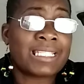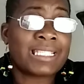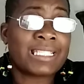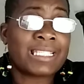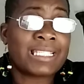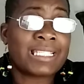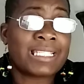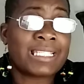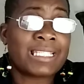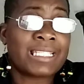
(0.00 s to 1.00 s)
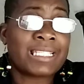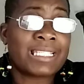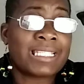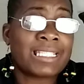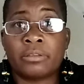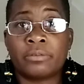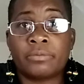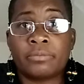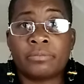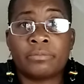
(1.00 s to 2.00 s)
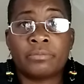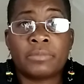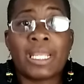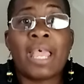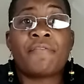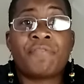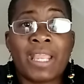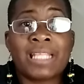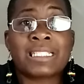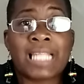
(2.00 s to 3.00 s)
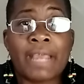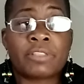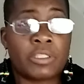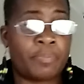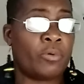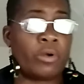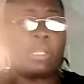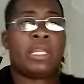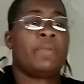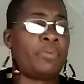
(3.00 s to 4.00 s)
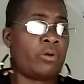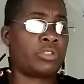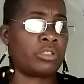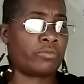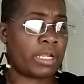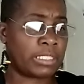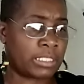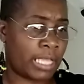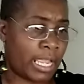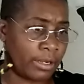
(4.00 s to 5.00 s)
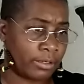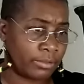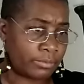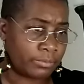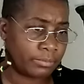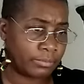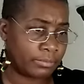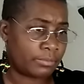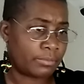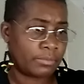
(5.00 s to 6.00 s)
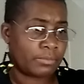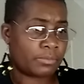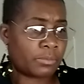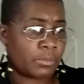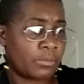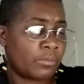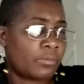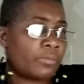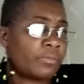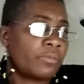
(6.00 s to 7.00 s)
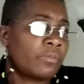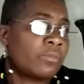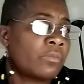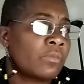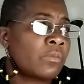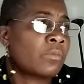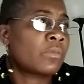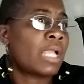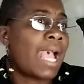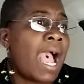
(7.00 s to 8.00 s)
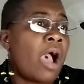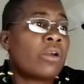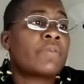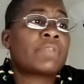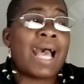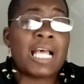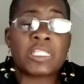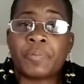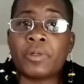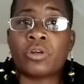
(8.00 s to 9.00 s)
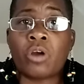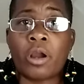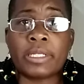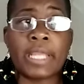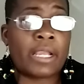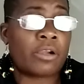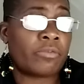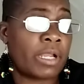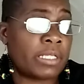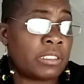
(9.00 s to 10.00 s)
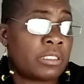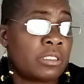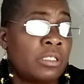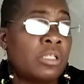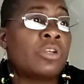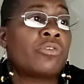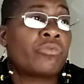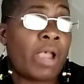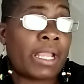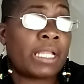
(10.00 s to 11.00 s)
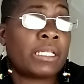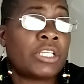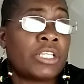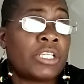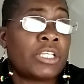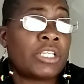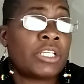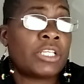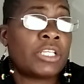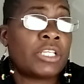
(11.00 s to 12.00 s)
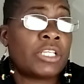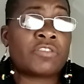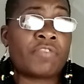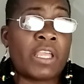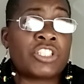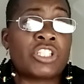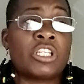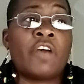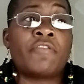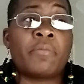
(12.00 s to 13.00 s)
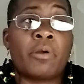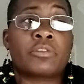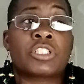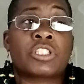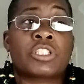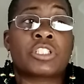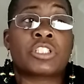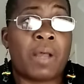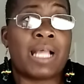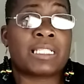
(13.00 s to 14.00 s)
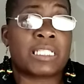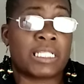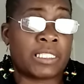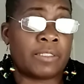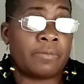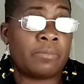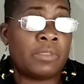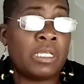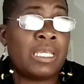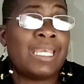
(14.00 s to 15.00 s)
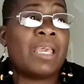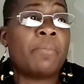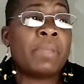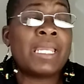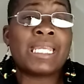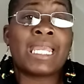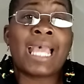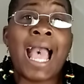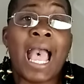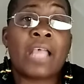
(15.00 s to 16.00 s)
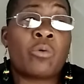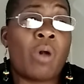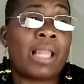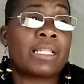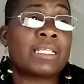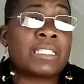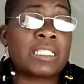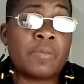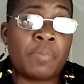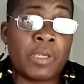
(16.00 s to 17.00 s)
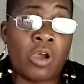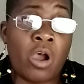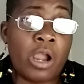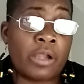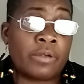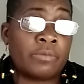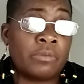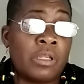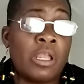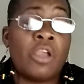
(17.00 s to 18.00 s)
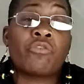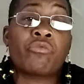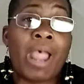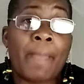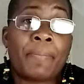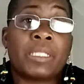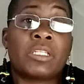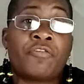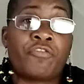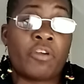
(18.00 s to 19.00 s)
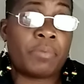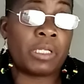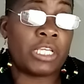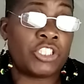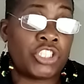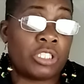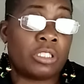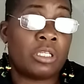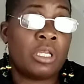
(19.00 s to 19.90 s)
Balance of carbohydrate, fat, protein, vitamins, minerals, and fiber. Rest and exercise. Lack of rest and sleep can lead to fatigue and other medical problems. Stay fit to be healthier and live longer. Focus on strength, flexibility, and endurance.